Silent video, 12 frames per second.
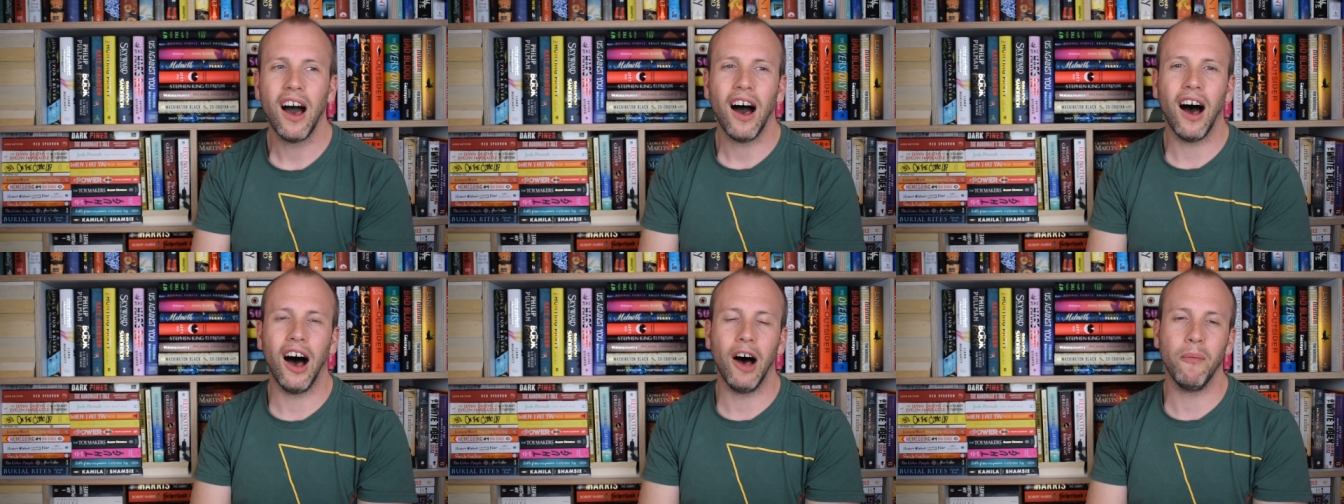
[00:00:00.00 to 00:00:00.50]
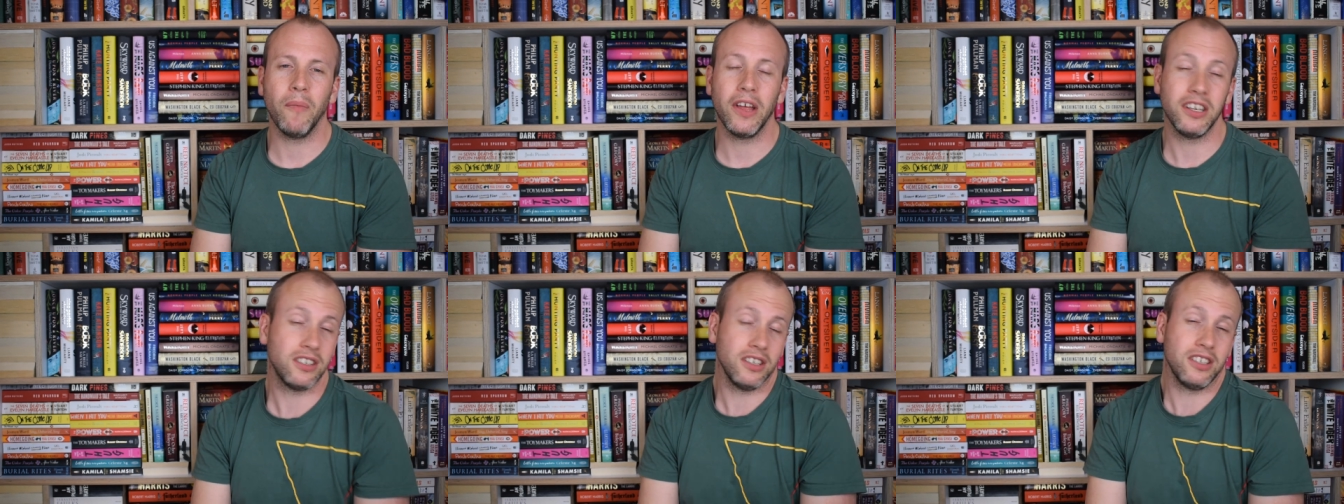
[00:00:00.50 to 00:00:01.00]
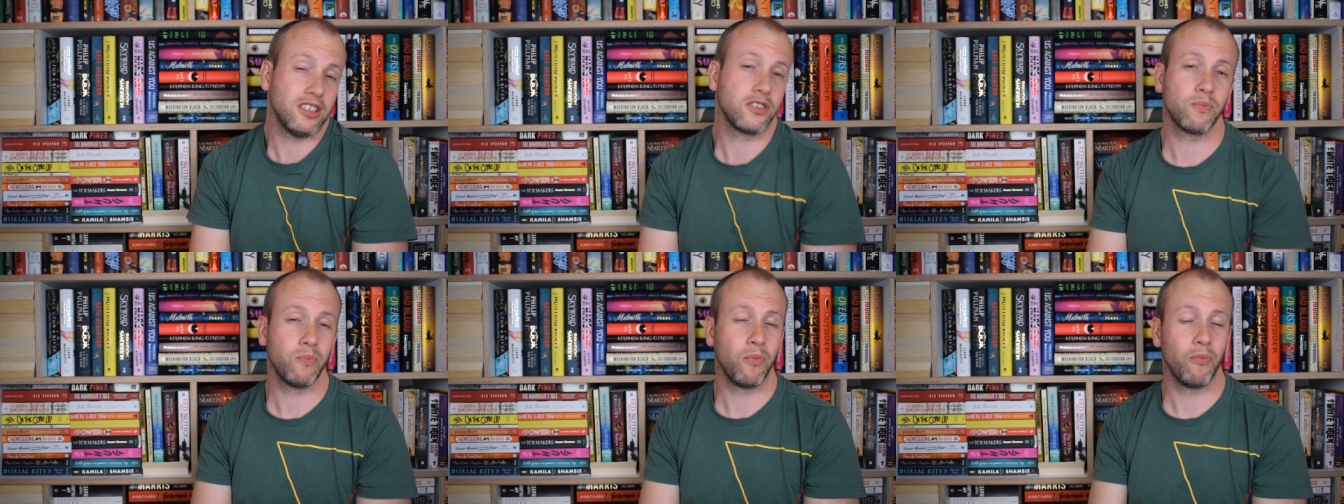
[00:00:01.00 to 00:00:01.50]
um, it, it just
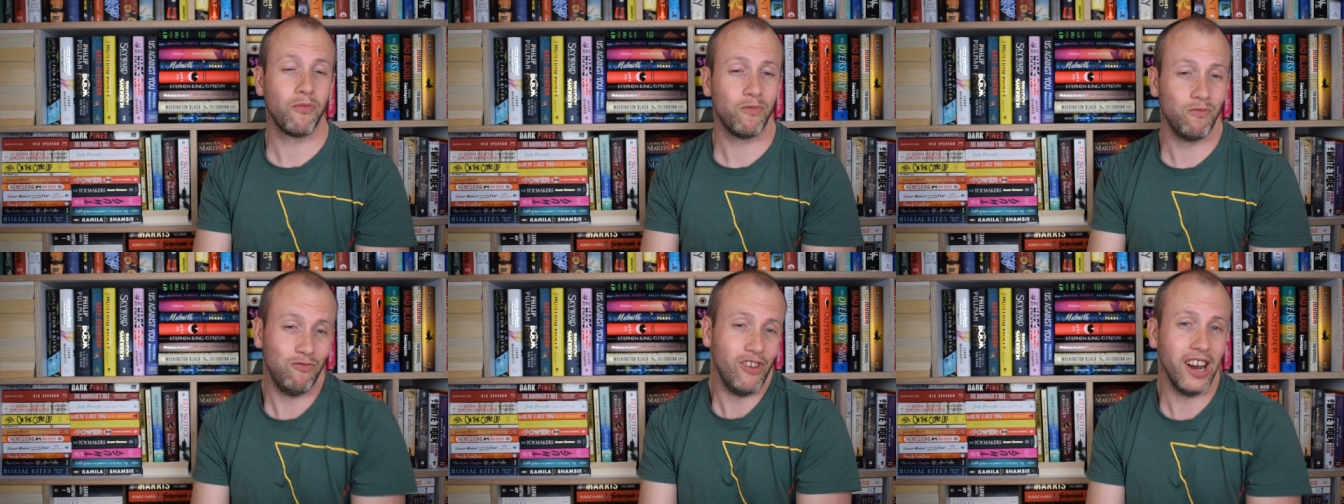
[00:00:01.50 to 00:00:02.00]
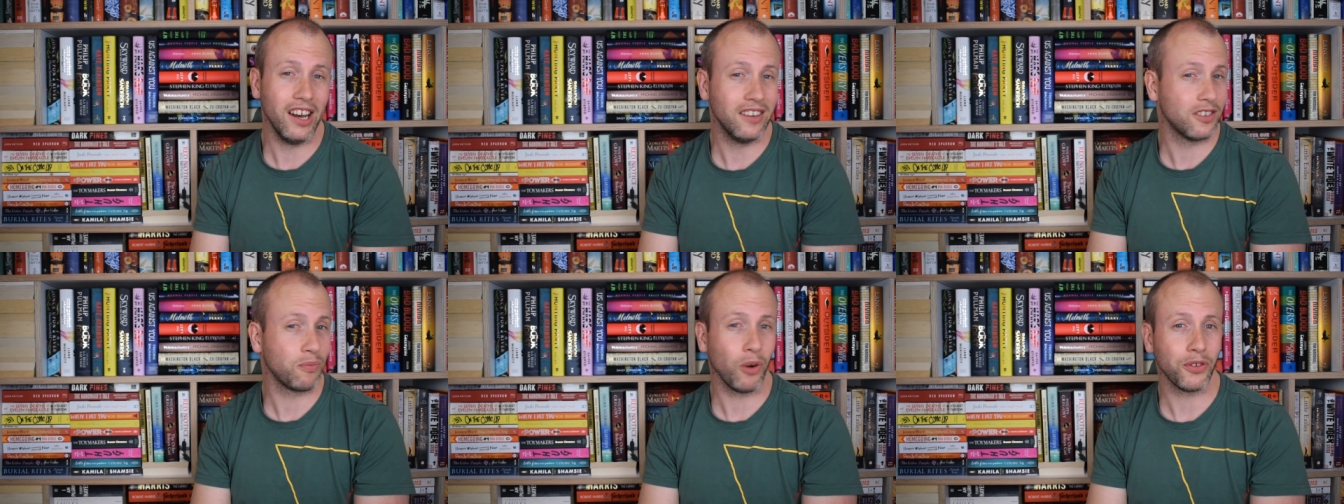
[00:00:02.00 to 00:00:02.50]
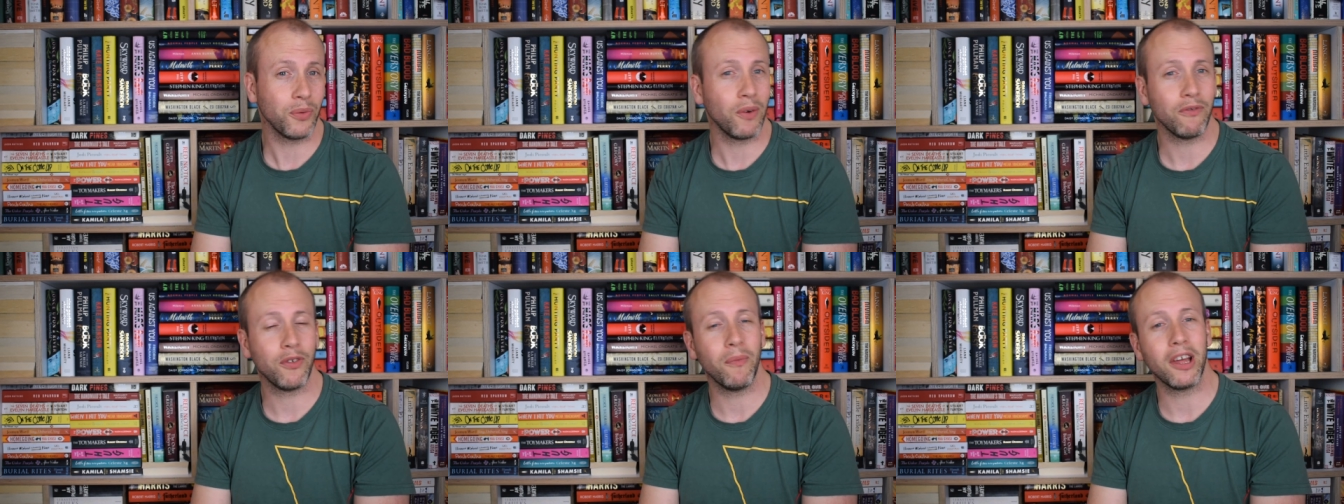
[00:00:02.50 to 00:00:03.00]
really just wasn't one
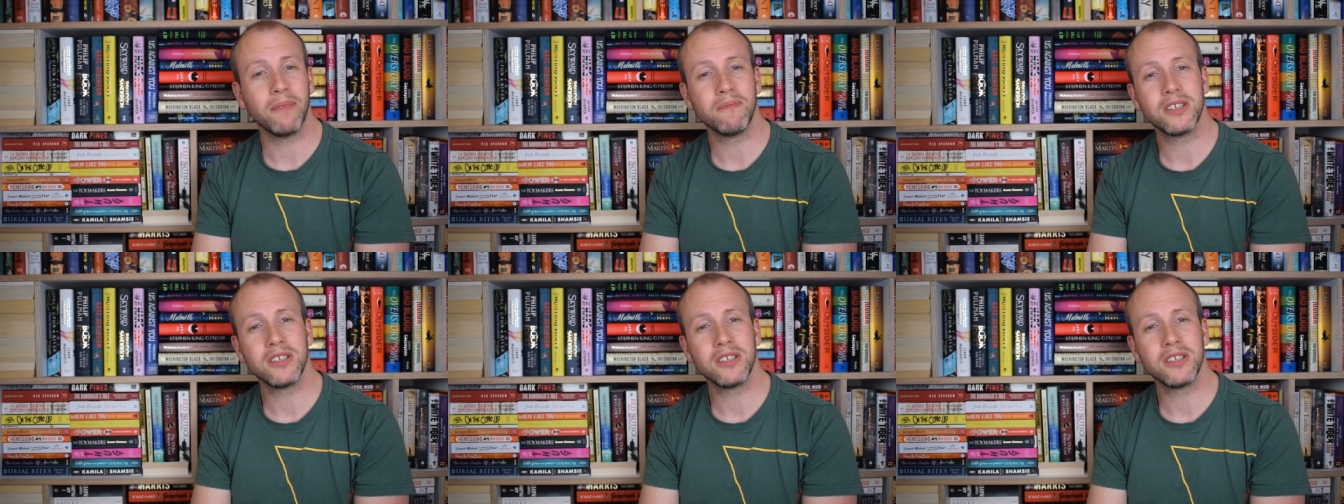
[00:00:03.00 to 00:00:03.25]
for me.